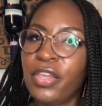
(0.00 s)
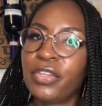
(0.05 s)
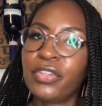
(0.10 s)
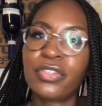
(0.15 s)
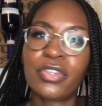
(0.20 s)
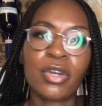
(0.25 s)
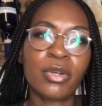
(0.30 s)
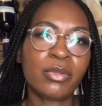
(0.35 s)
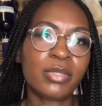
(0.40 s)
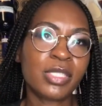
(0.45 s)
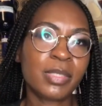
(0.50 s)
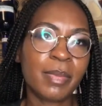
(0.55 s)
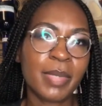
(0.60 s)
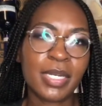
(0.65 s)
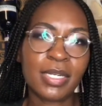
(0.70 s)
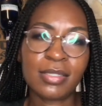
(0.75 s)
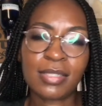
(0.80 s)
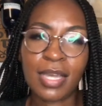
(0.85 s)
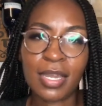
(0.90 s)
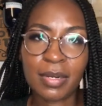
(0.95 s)
Don't spend
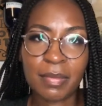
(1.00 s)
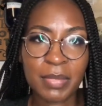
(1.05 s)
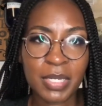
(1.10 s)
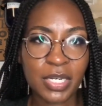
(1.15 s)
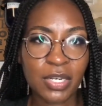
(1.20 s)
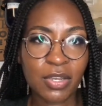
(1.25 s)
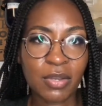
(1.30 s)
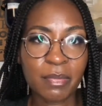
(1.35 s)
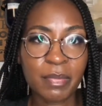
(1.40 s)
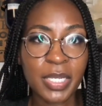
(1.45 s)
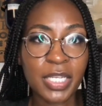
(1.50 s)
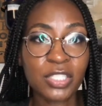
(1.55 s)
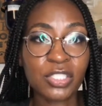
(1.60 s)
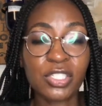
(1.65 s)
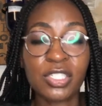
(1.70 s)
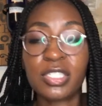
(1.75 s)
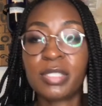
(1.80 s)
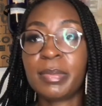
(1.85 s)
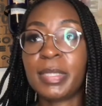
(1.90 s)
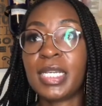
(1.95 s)
a lot of money on
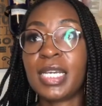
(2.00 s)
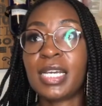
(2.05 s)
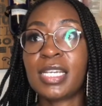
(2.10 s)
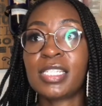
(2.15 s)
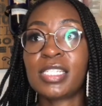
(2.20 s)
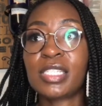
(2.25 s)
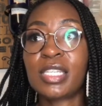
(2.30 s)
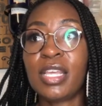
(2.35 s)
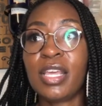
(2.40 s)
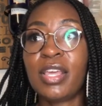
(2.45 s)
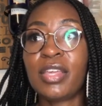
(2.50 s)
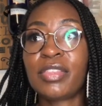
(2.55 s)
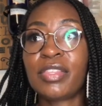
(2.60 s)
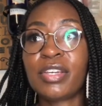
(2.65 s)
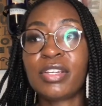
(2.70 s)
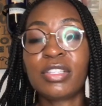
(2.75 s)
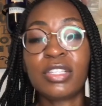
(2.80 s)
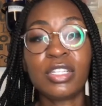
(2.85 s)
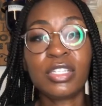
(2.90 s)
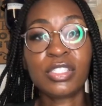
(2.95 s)
pictures because their
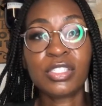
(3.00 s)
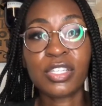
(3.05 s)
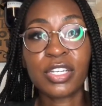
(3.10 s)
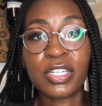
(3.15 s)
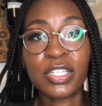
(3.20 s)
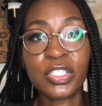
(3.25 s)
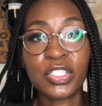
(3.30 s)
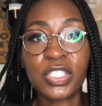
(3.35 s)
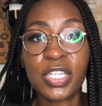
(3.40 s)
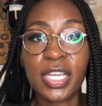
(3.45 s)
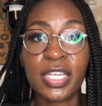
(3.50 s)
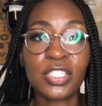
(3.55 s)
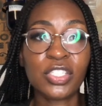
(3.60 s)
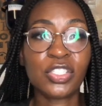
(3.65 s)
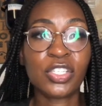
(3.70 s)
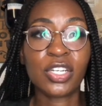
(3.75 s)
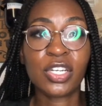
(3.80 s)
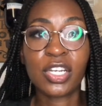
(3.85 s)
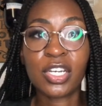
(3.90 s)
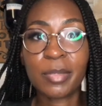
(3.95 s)
looks are going to change.
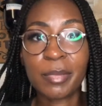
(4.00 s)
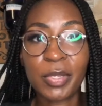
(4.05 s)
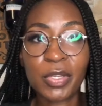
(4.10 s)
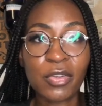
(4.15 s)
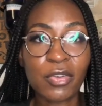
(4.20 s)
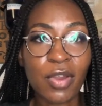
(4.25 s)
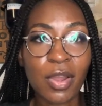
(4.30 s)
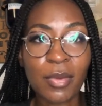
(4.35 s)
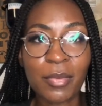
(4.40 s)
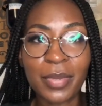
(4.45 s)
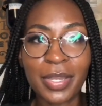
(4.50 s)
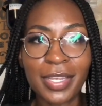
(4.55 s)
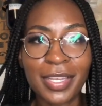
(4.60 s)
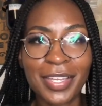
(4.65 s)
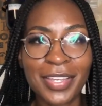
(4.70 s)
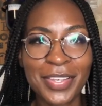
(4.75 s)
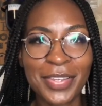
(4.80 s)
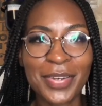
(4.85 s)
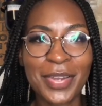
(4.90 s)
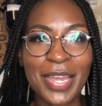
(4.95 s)
They're going to be growing.
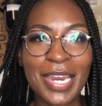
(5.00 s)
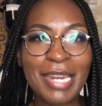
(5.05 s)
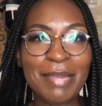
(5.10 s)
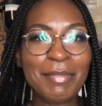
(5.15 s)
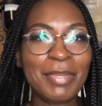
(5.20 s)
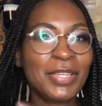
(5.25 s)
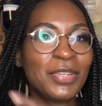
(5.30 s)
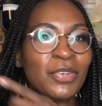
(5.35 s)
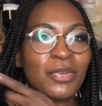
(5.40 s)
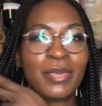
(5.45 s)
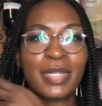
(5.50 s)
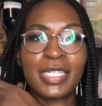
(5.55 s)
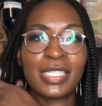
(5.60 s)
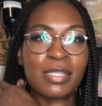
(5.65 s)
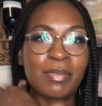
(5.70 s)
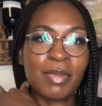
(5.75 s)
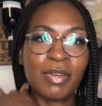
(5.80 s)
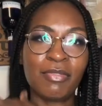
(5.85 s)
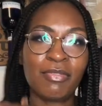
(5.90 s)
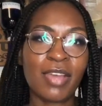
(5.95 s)
You know what I mean? You don't want to
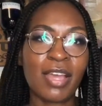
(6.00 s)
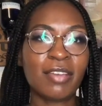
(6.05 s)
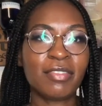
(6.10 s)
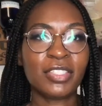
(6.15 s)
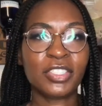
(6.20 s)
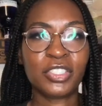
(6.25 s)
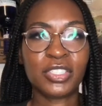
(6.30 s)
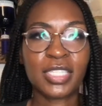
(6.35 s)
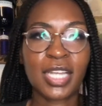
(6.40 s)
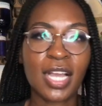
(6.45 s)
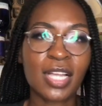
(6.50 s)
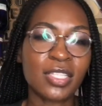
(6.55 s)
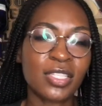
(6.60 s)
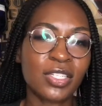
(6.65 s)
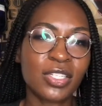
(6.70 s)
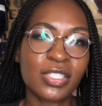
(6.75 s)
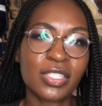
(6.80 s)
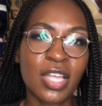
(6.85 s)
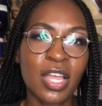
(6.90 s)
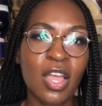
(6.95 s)
spend
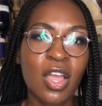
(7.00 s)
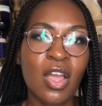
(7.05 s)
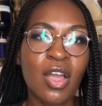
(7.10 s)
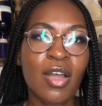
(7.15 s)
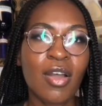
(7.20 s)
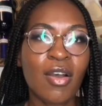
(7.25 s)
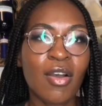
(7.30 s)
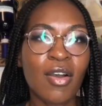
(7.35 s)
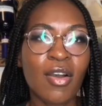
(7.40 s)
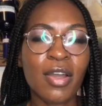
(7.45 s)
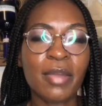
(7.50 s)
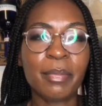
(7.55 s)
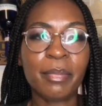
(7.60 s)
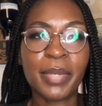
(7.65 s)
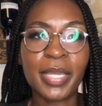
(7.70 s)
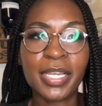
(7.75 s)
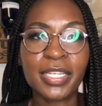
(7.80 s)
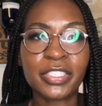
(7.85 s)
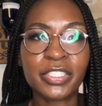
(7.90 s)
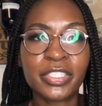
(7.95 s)
$500 on
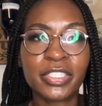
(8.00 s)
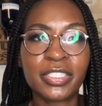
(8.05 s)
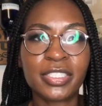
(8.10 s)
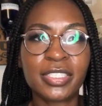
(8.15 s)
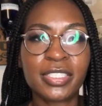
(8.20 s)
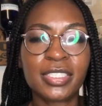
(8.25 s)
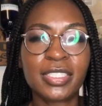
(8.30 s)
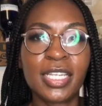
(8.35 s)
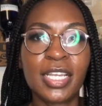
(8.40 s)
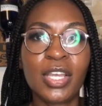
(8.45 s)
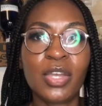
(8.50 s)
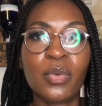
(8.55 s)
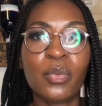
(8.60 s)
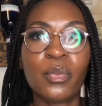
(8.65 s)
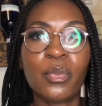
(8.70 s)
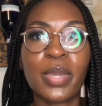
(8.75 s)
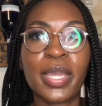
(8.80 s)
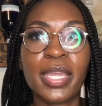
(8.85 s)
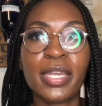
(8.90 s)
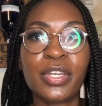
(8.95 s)
pictures.
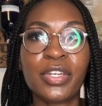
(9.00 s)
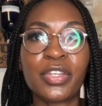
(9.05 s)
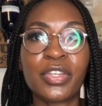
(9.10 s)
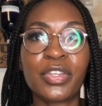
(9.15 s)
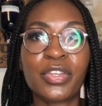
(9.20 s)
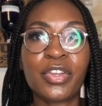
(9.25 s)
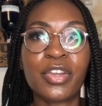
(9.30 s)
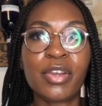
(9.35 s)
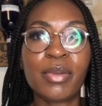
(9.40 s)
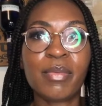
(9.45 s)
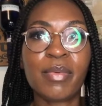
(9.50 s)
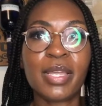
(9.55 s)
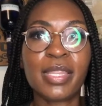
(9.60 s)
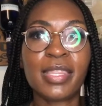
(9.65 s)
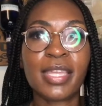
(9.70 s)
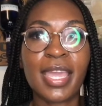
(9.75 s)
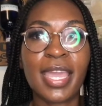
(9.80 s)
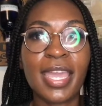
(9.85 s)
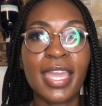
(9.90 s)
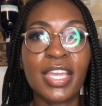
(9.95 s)
When you're with
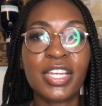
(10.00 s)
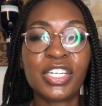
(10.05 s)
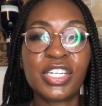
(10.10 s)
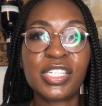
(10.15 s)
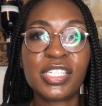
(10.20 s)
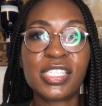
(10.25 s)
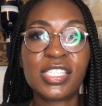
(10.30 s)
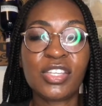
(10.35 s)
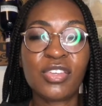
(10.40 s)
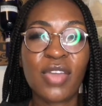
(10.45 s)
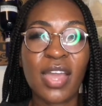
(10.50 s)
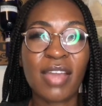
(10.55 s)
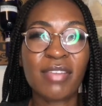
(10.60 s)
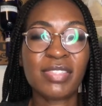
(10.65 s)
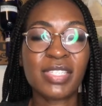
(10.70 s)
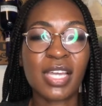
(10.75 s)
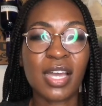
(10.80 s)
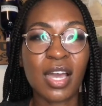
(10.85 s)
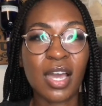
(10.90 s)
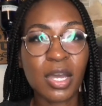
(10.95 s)
an agency, you have
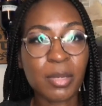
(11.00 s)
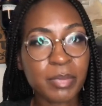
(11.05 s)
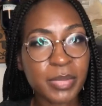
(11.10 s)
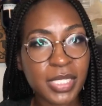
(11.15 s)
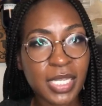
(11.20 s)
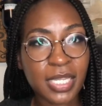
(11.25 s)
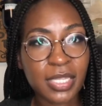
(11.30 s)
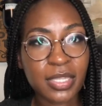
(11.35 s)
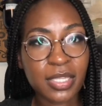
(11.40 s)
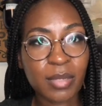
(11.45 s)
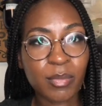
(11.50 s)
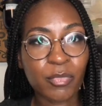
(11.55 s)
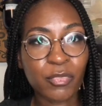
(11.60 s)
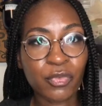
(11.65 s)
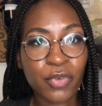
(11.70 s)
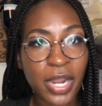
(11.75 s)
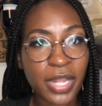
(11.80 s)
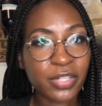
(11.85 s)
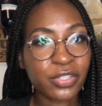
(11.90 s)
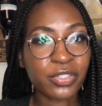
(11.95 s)
to update them
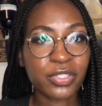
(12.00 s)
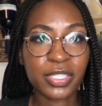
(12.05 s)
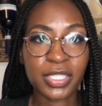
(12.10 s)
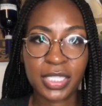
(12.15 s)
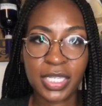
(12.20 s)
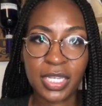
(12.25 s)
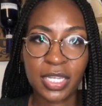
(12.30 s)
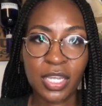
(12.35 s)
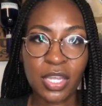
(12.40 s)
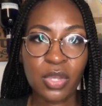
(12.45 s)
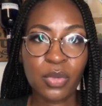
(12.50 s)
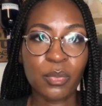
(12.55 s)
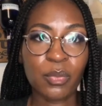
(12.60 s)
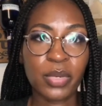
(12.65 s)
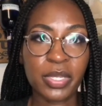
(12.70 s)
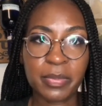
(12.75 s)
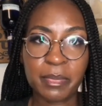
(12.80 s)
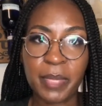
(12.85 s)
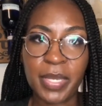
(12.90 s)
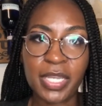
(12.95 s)
regularly
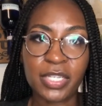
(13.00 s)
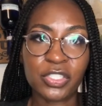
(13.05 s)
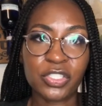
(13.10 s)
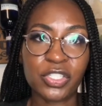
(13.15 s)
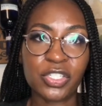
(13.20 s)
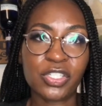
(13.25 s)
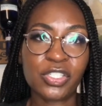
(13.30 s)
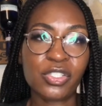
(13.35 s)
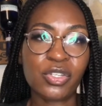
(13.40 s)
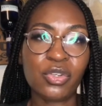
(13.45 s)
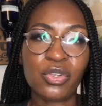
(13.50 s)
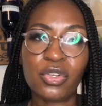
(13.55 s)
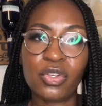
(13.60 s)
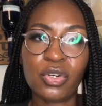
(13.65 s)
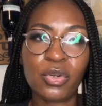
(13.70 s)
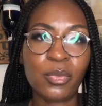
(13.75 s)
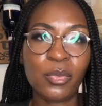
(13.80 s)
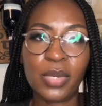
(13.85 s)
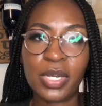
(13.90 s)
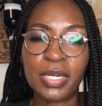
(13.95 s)
with pictures, so you
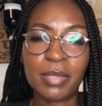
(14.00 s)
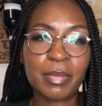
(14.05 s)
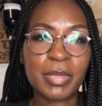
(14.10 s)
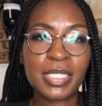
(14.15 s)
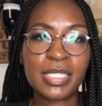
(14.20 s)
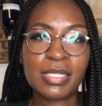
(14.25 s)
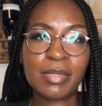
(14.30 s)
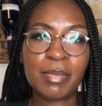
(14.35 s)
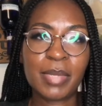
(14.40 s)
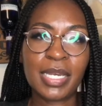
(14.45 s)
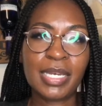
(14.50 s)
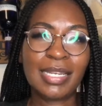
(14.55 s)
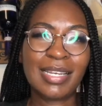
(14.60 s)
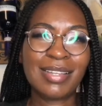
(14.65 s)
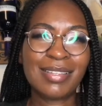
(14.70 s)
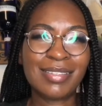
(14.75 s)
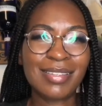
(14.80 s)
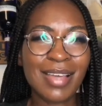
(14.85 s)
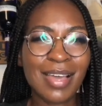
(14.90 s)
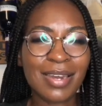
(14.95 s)
don't want to be spending a
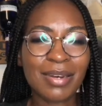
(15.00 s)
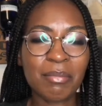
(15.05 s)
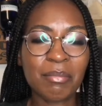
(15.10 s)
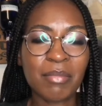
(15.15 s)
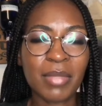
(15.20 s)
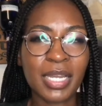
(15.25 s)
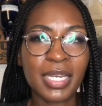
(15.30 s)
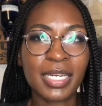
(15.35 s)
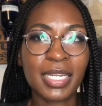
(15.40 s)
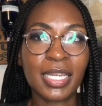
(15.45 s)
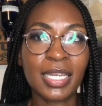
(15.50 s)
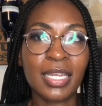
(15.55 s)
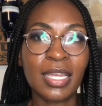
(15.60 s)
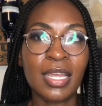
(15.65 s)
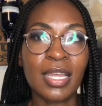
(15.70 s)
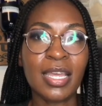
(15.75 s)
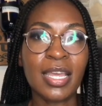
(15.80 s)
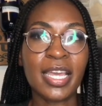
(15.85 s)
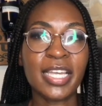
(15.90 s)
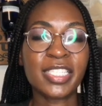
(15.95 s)
lot of money,
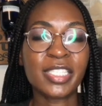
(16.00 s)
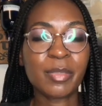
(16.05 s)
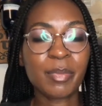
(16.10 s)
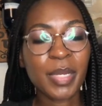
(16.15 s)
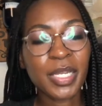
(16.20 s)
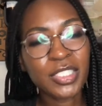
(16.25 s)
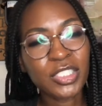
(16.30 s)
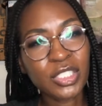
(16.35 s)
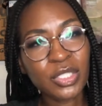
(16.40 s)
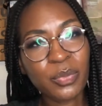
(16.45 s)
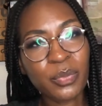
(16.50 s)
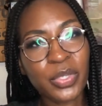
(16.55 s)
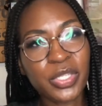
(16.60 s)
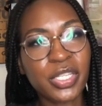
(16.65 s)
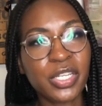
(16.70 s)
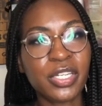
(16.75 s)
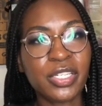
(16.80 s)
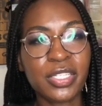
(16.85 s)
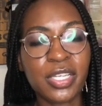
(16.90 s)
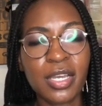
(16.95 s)
especially when
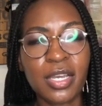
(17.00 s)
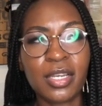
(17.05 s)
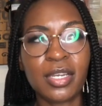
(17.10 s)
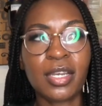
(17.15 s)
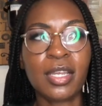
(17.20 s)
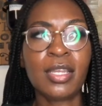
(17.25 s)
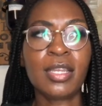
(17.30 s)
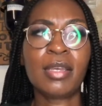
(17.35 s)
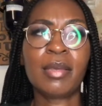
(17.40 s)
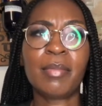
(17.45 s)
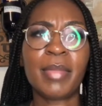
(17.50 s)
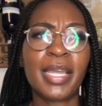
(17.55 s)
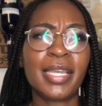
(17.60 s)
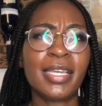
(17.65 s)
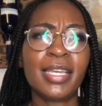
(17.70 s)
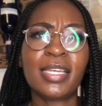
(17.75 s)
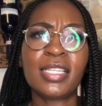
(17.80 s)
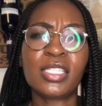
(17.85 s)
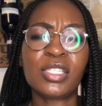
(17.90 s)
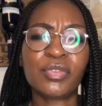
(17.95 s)
they're young. My
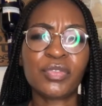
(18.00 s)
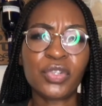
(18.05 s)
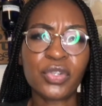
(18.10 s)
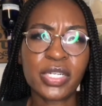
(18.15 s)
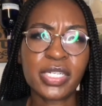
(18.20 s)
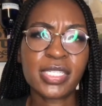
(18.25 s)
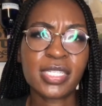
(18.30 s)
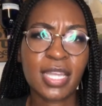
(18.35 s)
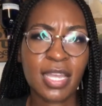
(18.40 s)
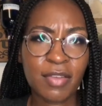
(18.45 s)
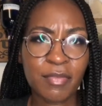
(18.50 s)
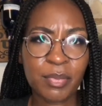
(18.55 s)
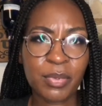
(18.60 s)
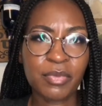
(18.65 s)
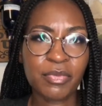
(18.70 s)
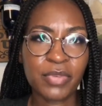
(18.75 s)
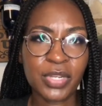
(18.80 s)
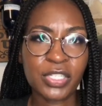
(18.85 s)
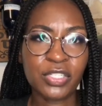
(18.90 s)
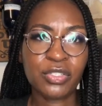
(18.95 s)
kids, of course, they have
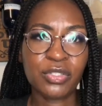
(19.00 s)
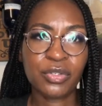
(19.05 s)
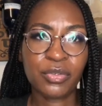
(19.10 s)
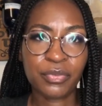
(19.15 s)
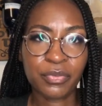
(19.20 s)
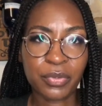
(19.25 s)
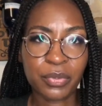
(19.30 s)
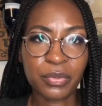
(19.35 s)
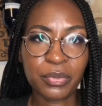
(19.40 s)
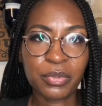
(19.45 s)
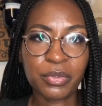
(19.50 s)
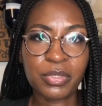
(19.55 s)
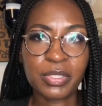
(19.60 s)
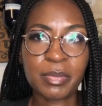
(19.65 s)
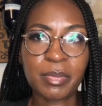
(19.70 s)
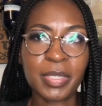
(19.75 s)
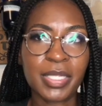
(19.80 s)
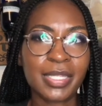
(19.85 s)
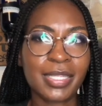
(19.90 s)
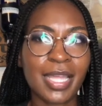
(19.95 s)
professional photos,
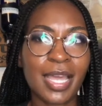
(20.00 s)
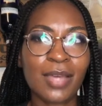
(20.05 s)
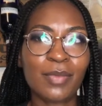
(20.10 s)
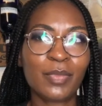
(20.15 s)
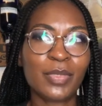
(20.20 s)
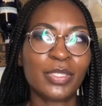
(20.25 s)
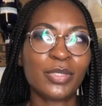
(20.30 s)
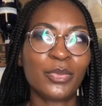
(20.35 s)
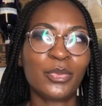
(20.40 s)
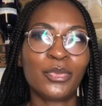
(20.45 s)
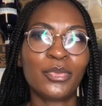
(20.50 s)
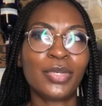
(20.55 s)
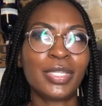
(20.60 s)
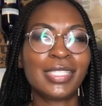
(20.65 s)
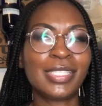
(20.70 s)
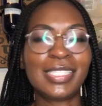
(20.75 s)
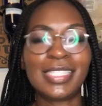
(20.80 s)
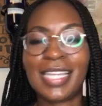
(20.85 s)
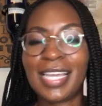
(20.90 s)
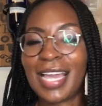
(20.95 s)
but that was
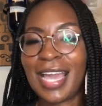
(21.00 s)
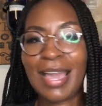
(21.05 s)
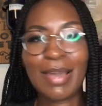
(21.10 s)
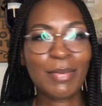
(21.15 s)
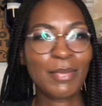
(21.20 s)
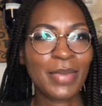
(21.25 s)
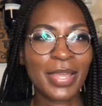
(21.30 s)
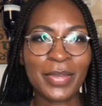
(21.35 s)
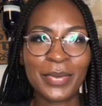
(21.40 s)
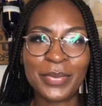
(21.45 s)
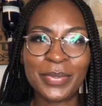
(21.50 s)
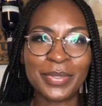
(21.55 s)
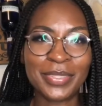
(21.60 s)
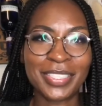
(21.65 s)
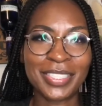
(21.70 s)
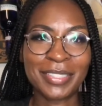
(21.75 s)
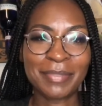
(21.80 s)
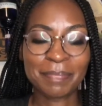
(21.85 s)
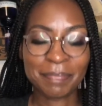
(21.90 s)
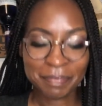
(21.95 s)
once they got way older.